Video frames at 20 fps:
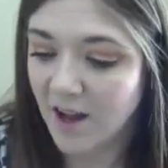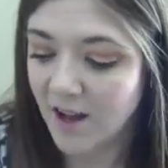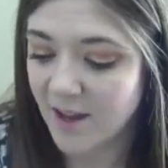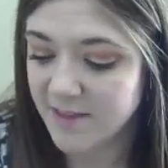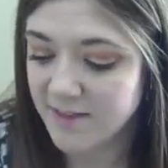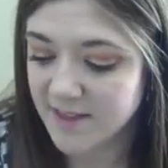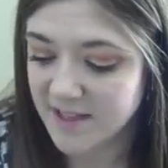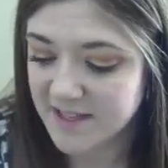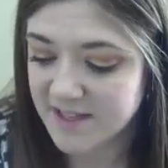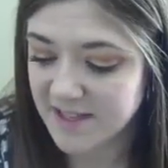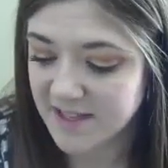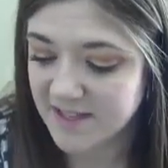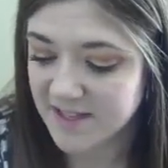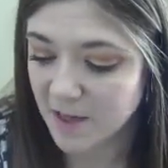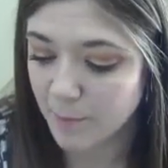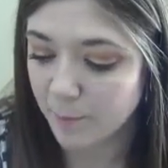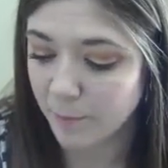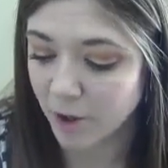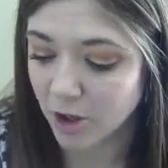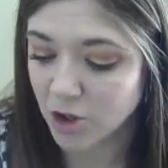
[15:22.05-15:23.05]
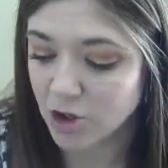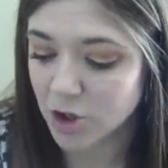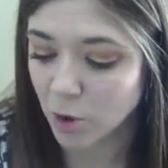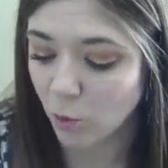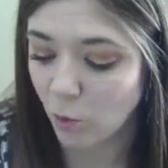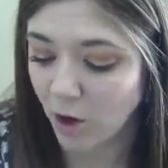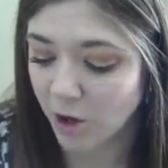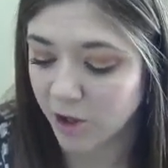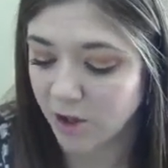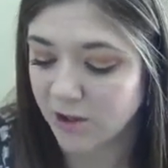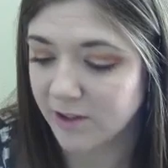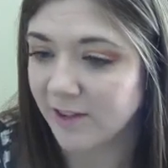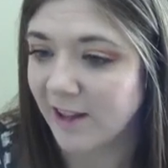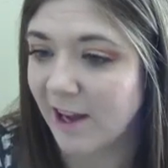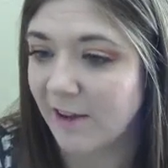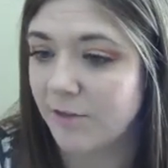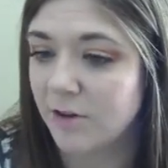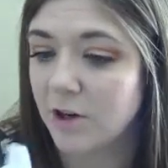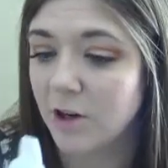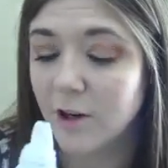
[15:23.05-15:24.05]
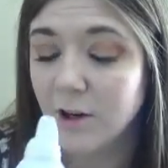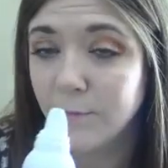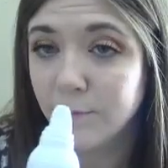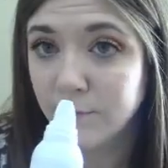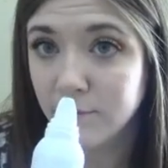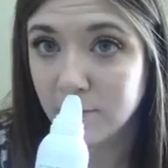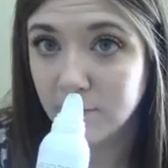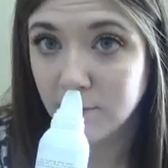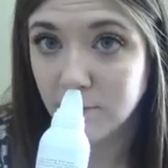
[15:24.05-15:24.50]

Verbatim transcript: and this is the birch water and lavender.